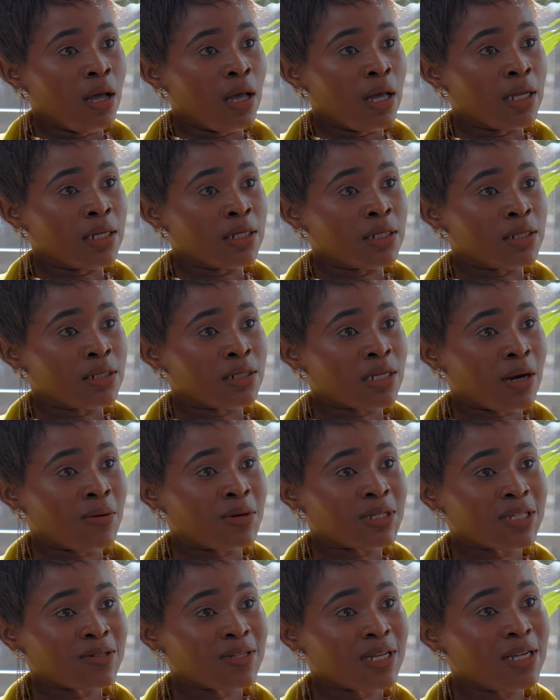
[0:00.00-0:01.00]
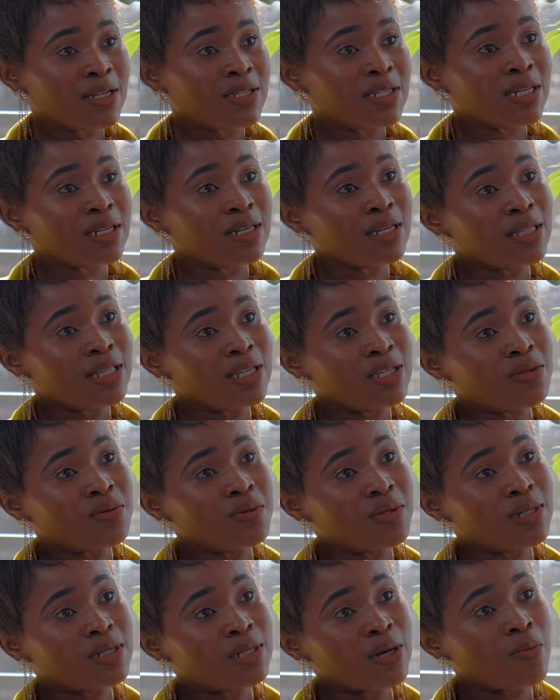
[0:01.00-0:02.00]
And I was actually sharing this
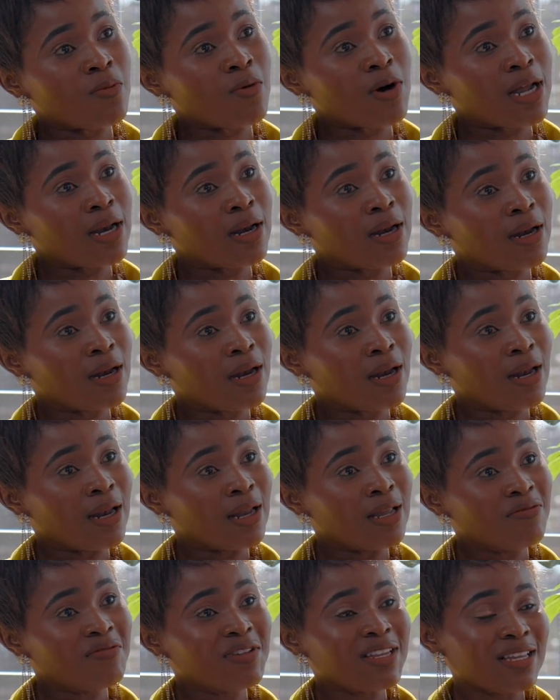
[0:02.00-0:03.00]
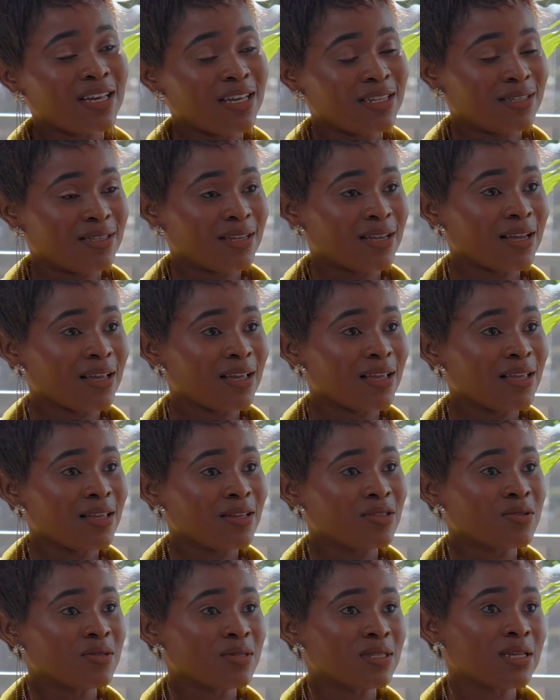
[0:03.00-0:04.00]
with someone even yesterday
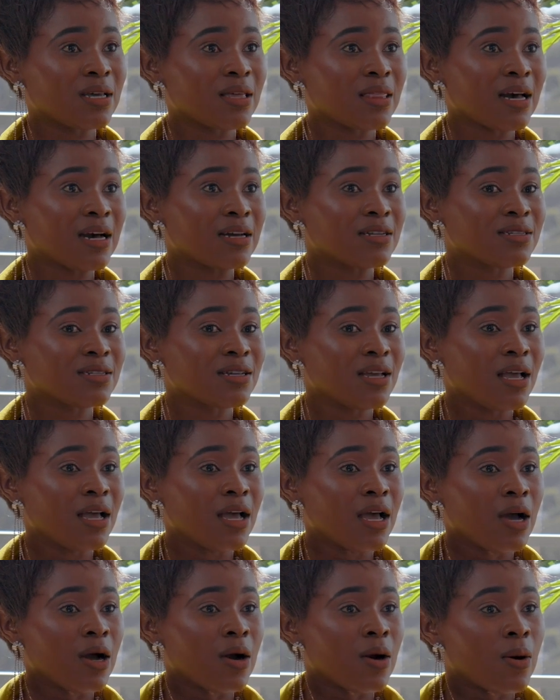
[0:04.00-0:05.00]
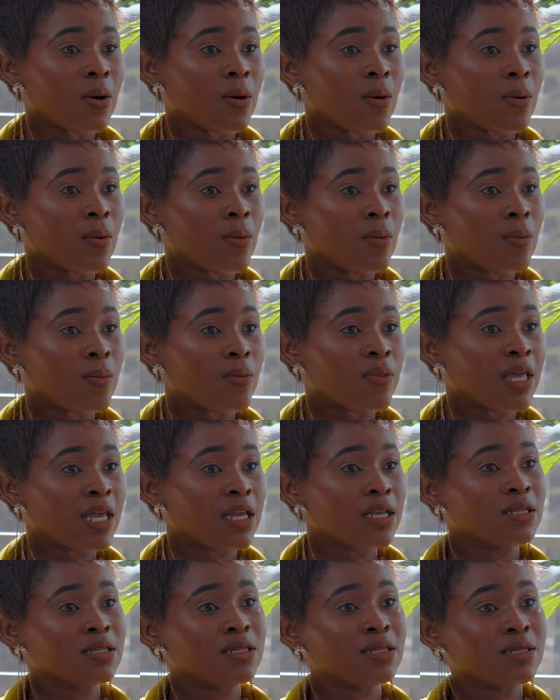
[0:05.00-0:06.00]
to say that there
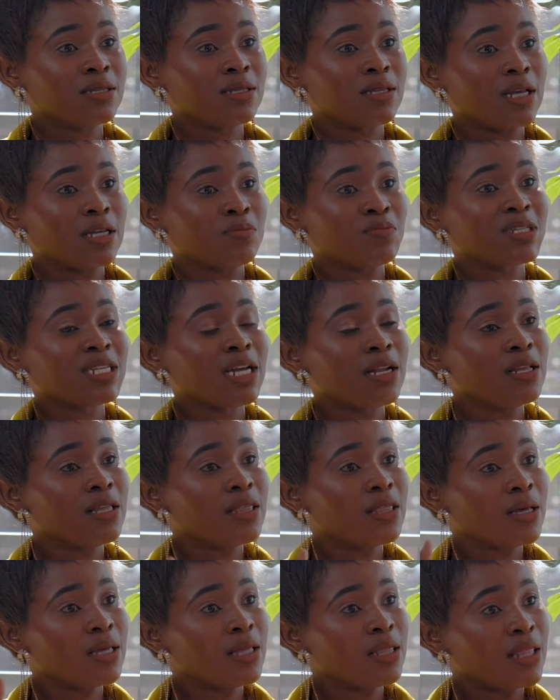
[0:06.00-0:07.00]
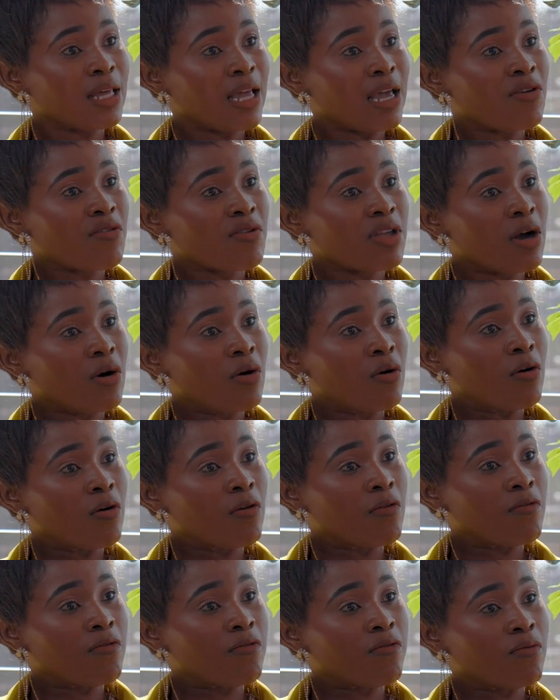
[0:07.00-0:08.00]
is, especially in the area
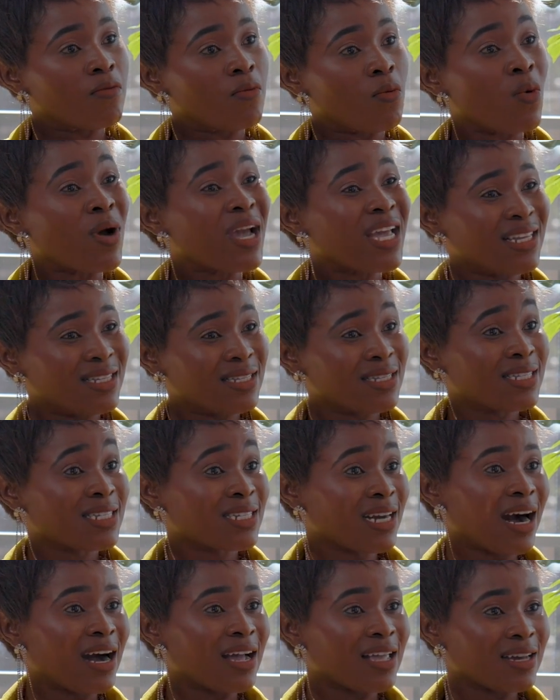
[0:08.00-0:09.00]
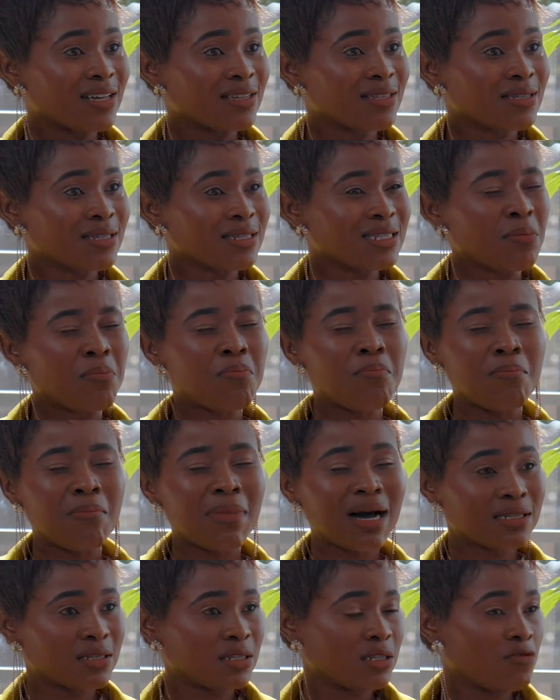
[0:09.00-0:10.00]
of waste tires, it's a
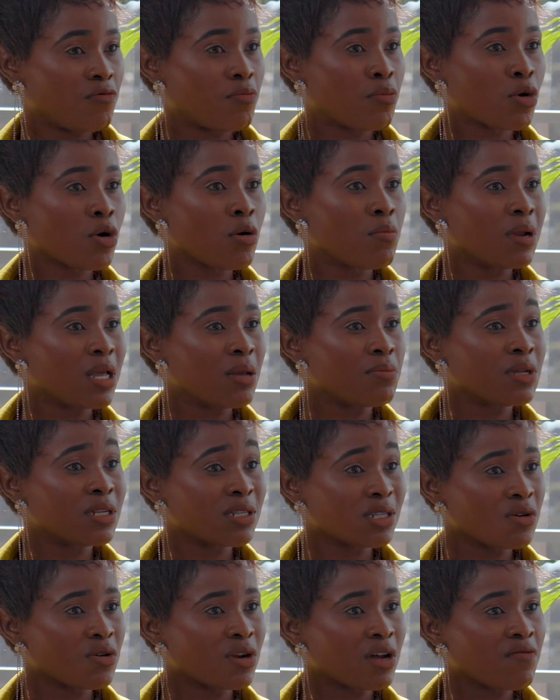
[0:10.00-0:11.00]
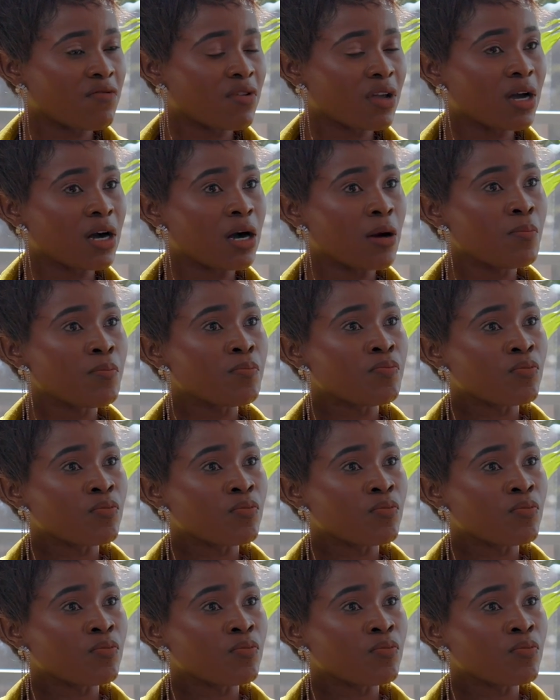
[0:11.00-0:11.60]
massive problem in South Africa.